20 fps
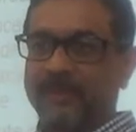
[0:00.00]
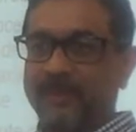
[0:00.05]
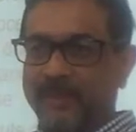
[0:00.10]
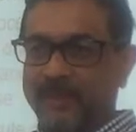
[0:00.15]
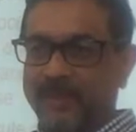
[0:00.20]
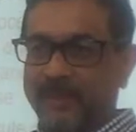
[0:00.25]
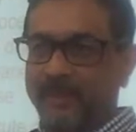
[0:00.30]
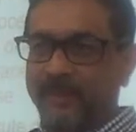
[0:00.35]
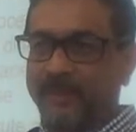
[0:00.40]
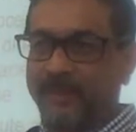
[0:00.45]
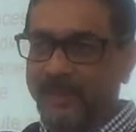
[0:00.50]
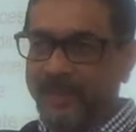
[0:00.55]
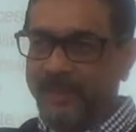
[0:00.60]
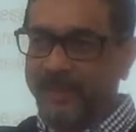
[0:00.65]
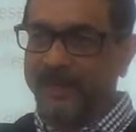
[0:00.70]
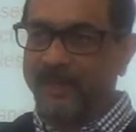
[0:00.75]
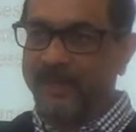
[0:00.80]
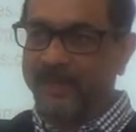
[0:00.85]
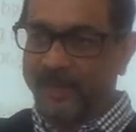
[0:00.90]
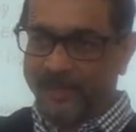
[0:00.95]

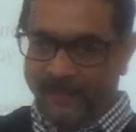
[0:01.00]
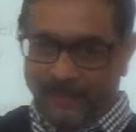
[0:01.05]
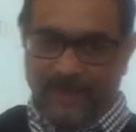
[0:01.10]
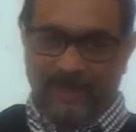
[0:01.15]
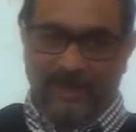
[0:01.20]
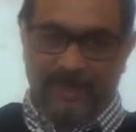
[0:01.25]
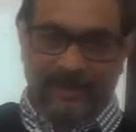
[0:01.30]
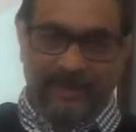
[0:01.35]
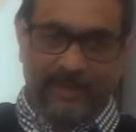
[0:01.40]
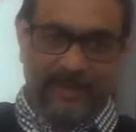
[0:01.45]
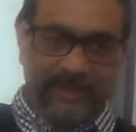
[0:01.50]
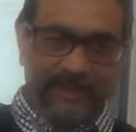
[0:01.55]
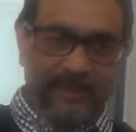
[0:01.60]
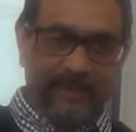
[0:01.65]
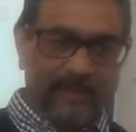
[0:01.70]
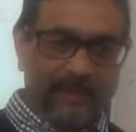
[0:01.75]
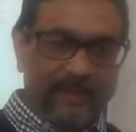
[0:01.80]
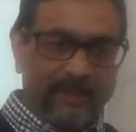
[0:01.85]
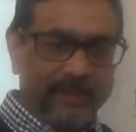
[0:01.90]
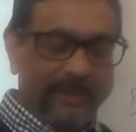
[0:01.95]
DNA and
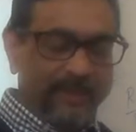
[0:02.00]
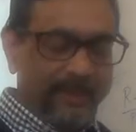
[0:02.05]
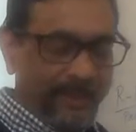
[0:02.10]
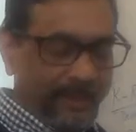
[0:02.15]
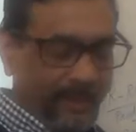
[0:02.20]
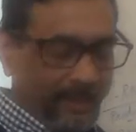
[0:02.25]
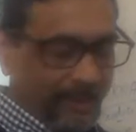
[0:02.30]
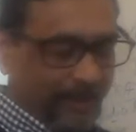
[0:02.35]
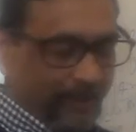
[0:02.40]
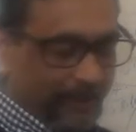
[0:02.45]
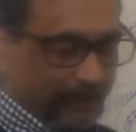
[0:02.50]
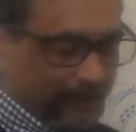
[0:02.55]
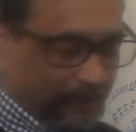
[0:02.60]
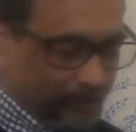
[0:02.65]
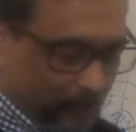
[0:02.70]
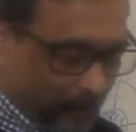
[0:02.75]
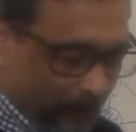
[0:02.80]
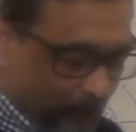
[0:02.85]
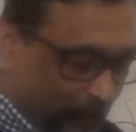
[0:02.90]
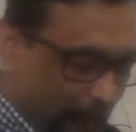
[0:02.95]
RNA
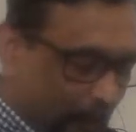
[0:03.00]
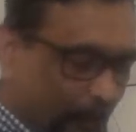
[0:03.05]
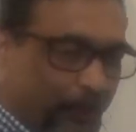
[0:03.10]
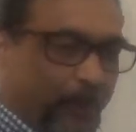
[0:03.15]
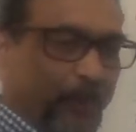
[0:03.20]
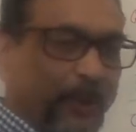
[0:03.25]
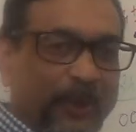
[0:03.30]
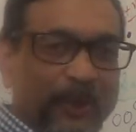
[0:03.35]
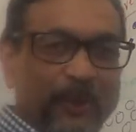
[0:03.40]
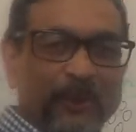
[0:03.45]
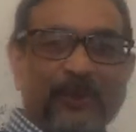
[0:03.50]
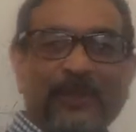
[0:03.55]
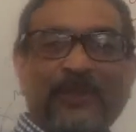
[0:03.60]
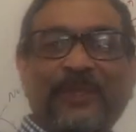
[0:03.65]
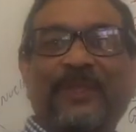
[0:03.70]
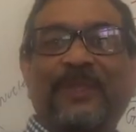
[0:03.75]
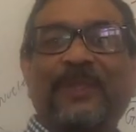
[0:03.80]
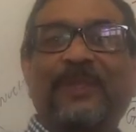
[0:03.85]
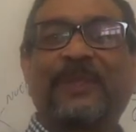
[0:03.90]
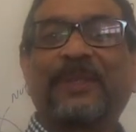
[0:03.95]
to produce
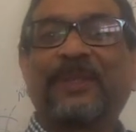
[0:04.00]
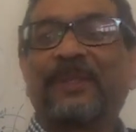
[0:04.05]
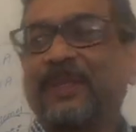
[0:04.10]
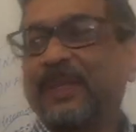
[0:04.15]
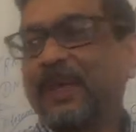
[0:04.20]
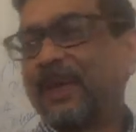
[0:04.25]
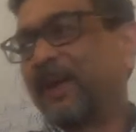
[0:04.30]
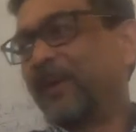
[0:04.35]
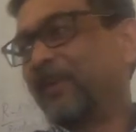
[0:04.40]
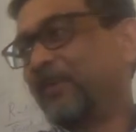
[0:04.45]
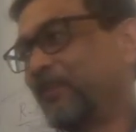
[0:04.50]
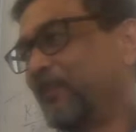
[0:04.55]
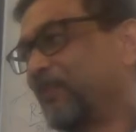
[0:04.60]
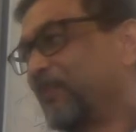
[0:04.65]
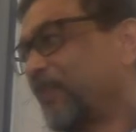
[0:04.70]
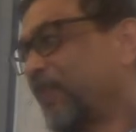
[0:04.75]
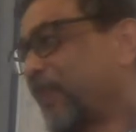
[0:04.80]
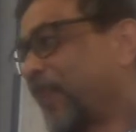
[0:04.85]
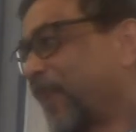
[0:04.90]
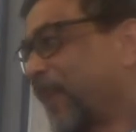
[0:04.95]
the
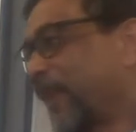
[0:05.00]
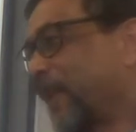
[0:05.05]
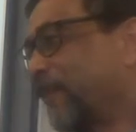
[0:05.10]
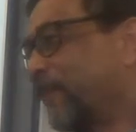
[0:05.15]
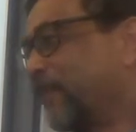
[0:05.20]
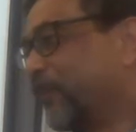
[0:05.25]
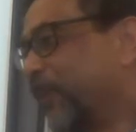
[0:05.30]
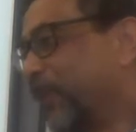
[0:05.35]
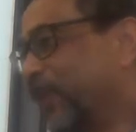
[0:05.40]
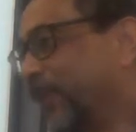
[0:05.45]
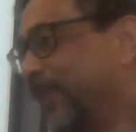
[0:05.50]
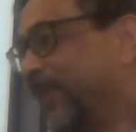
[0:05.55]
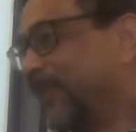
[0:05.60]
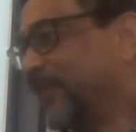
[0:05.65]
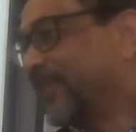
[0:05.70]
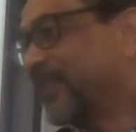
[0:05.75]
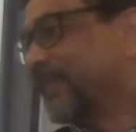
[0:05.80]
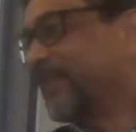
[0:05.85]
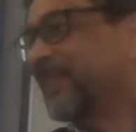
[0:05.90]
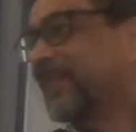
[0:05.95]

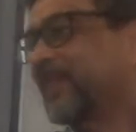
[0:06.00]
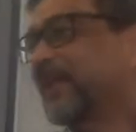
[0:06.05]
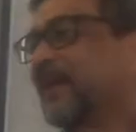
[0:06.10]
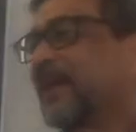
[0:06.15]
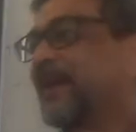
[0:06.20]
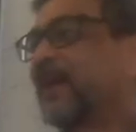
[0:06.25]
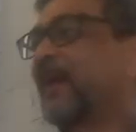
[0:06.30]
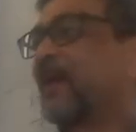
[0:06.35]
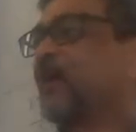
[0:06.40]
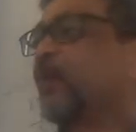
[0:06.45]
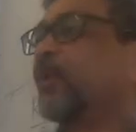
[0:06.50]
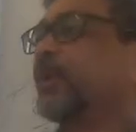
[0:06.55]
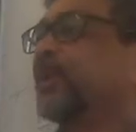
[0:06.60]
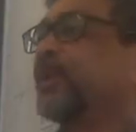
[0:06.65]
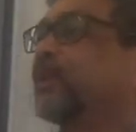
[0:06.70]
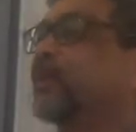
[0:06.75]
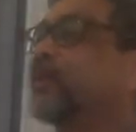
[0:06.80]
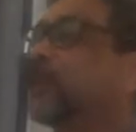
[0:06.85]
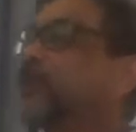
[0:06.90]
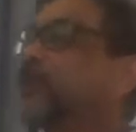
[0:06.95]
proteins according to